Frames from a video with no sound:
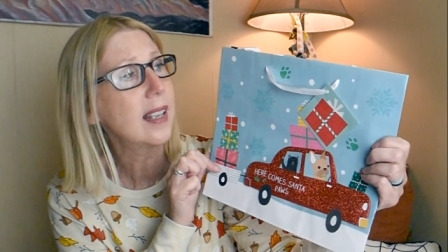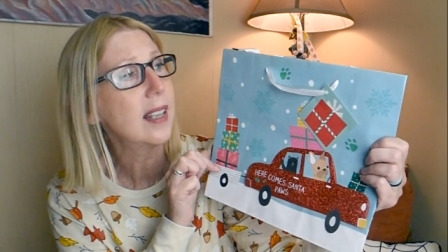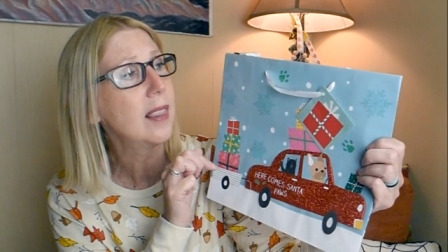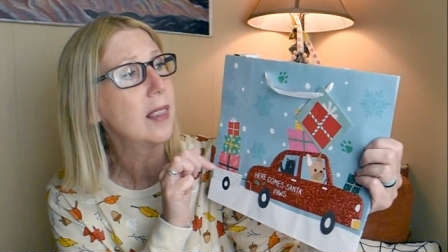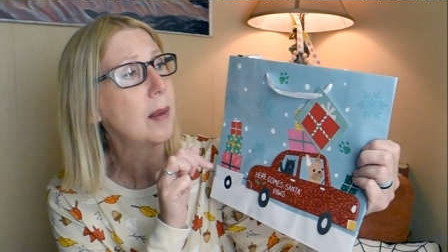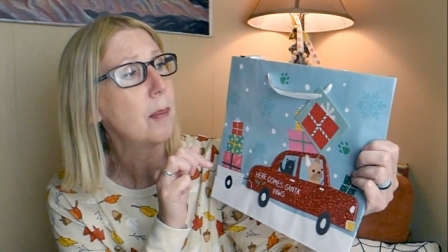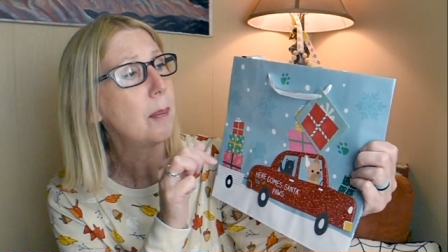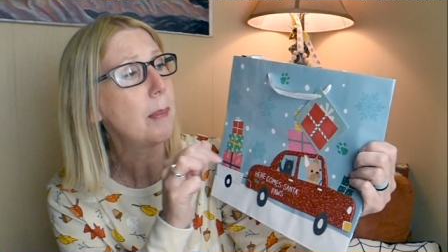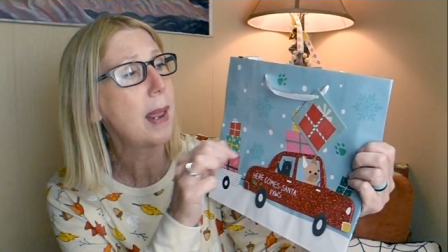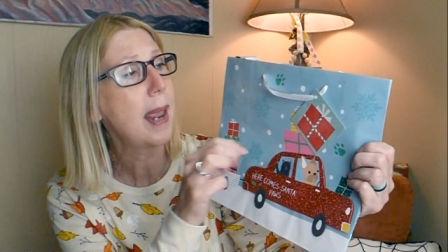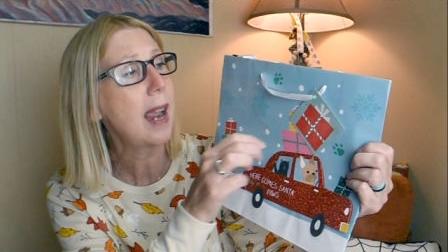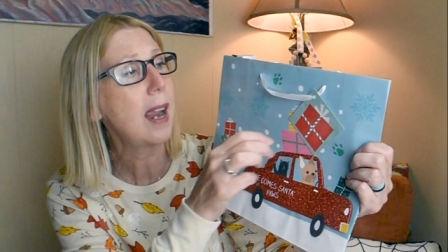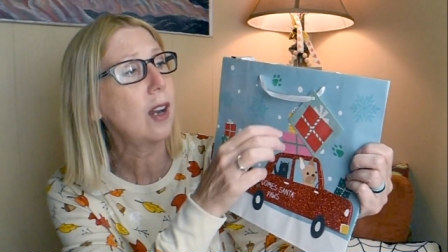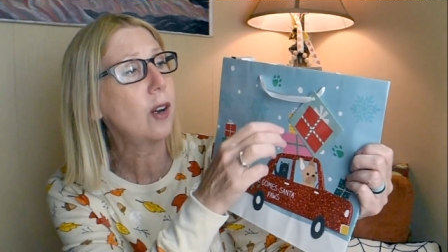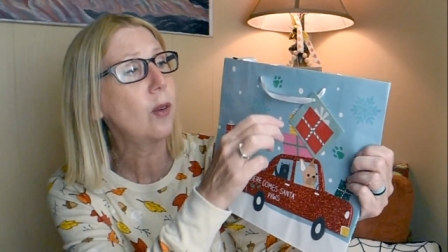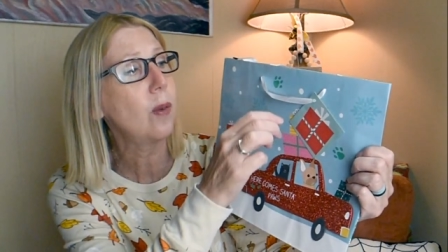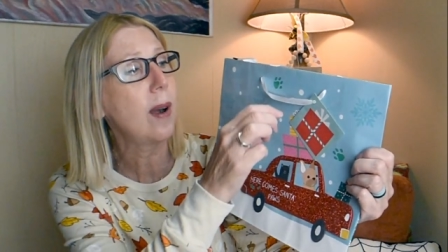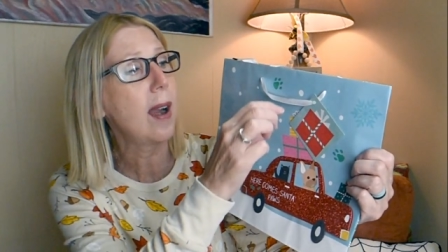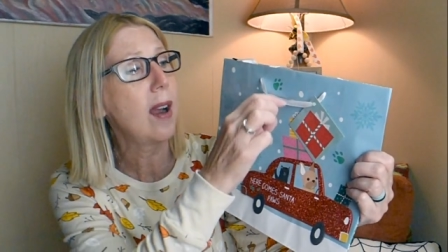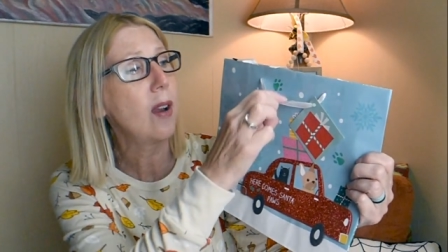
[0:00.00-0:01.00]
in the
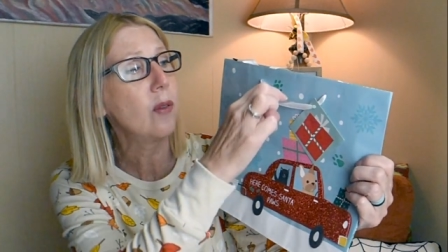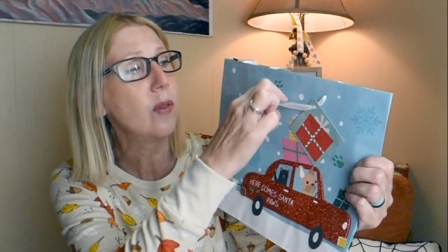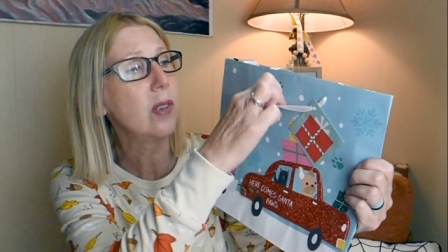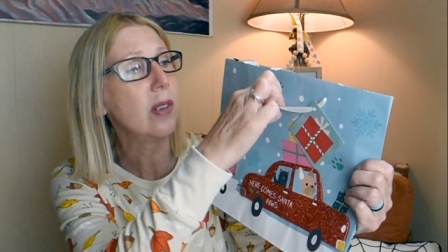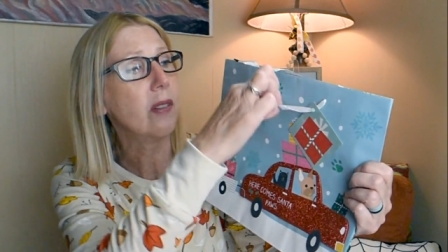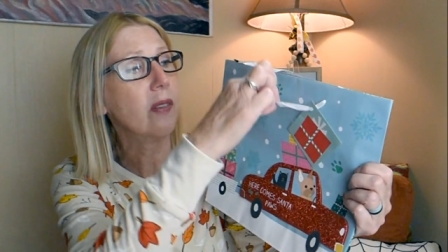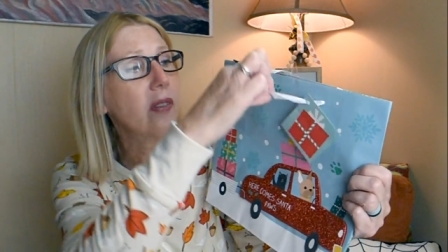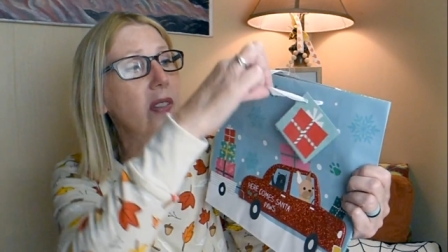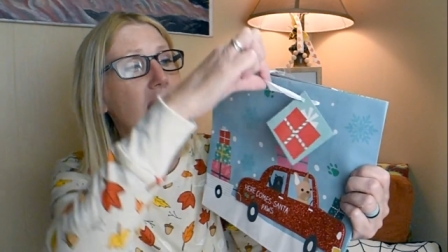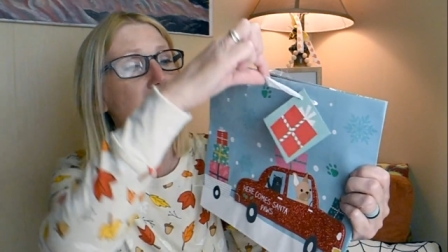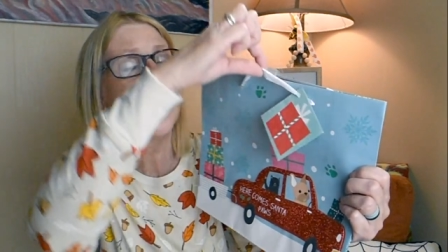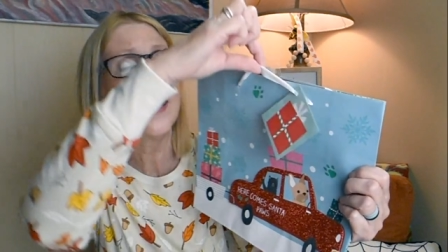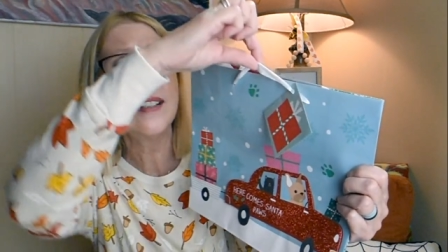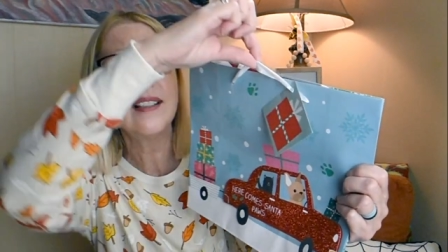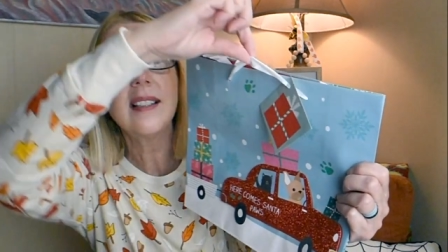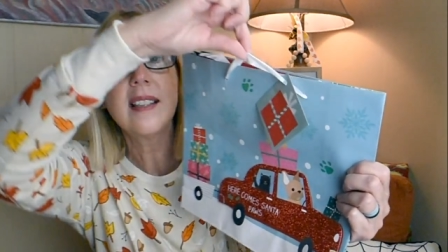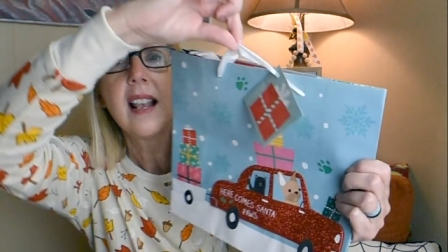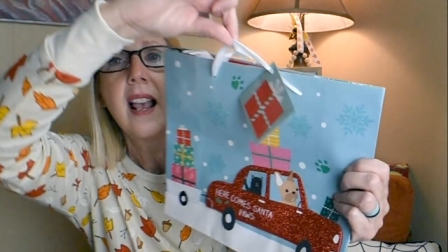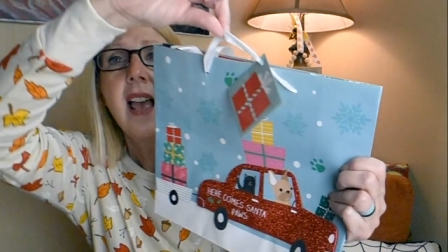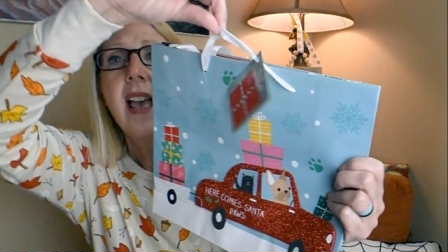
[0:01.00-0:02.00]
background of
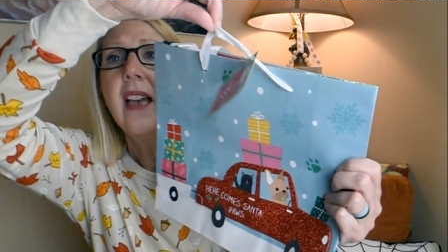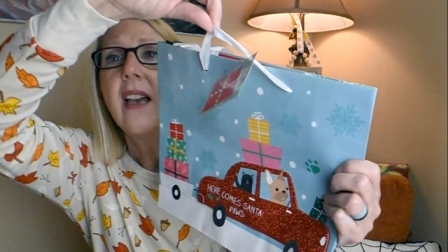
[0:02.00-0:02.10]
this.